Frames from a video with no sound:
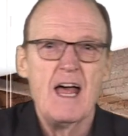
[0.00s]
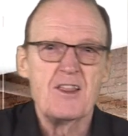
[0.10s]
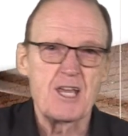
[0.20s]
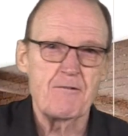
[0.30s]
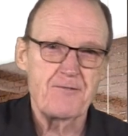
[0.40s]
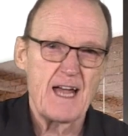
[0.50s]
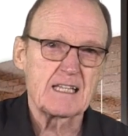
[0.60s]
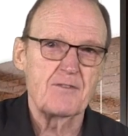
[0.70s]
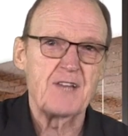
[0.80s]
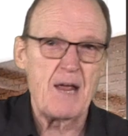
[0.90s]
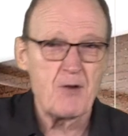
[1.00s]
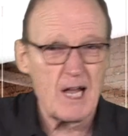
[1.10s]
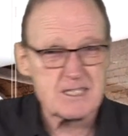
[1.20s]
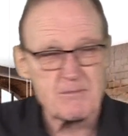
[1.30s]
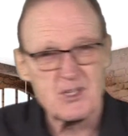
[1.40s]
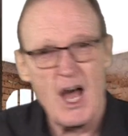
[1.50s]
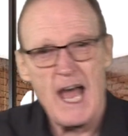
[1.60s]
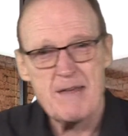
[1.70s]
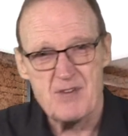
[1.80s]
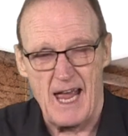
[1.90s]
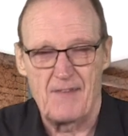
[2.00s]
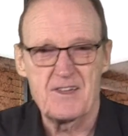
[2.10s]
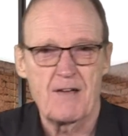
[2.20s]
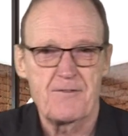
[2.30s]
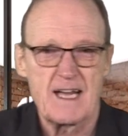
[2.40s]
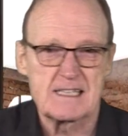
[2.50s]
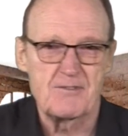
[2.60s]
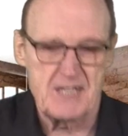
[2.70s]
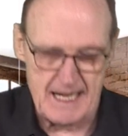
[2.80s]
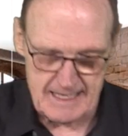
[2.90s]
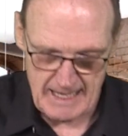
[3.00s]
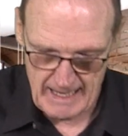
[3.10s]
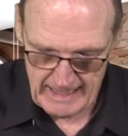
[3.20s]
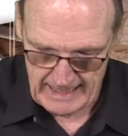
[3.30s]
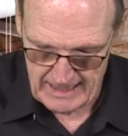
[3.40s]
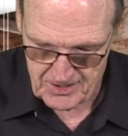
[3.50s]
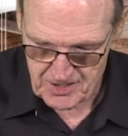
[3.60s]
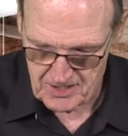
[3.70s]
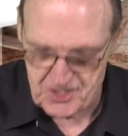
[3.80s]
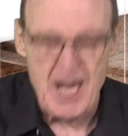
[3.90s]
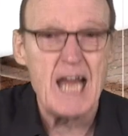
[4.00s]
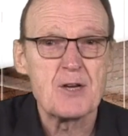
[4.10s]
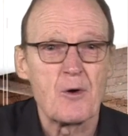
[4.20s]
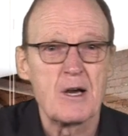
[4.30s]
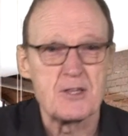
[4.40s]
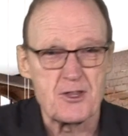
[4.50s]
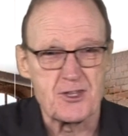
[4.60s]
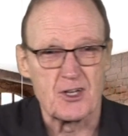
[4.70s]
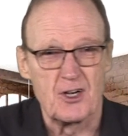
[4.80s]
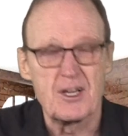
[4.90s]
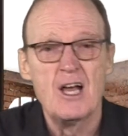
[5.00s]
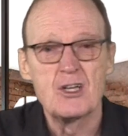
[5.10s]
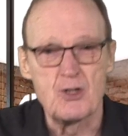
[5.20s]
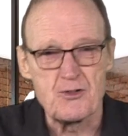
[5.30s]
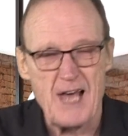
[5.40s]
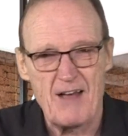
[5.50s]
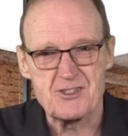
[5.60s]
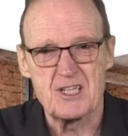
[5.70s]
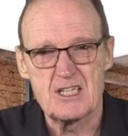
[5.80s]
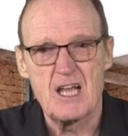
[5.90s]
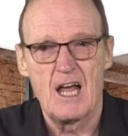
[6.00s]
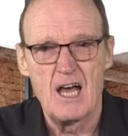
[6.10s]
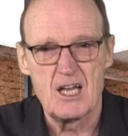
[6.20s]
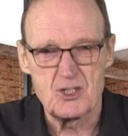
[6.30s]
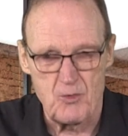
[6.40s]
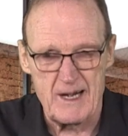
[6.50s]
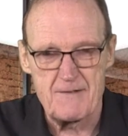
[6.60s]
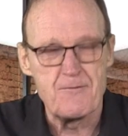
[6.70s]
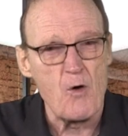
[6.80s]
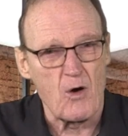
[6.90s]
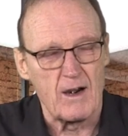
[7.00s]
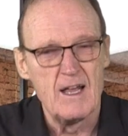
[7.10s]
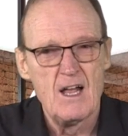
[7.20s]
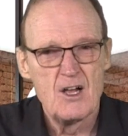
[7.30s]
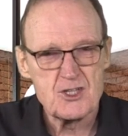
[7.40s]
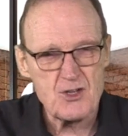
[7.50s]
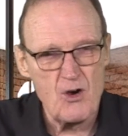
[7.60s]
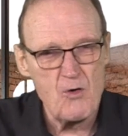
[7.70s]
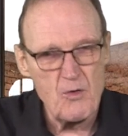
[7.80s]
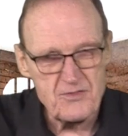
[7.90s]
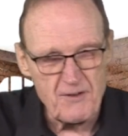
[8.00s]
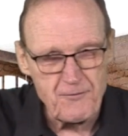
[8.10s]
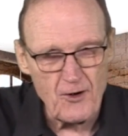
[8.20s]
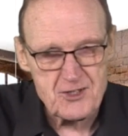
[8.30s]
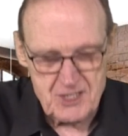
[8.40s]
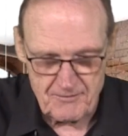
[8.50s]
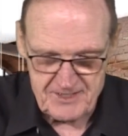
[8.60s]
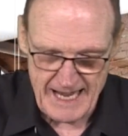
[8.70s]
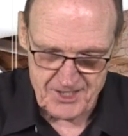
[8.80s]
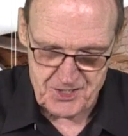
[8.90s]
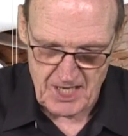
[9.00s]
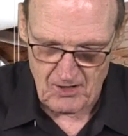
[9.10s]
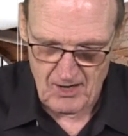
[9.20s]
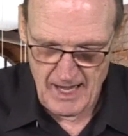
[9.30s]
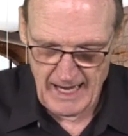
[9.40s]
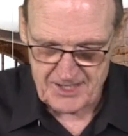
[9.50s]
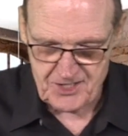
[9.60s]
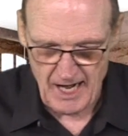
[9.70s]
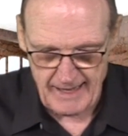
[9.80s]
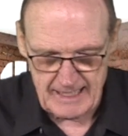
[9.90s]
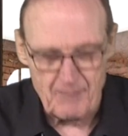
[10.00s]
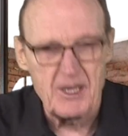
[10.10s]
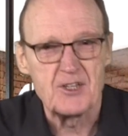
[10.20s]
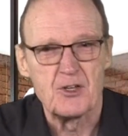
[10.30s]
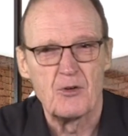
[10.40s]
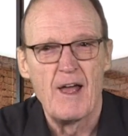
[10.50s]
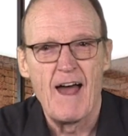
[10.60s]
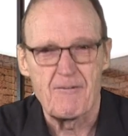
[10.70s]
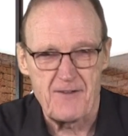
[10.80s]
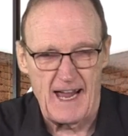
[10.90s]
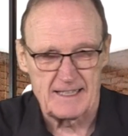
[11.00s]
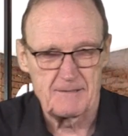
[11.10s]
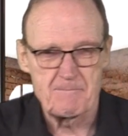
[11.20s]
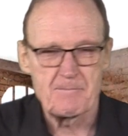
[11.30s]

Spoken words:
The effective date, we've got some time yet. The effective date is January the 3rd, 2024. So the 1st of next year, it's got to come into effect.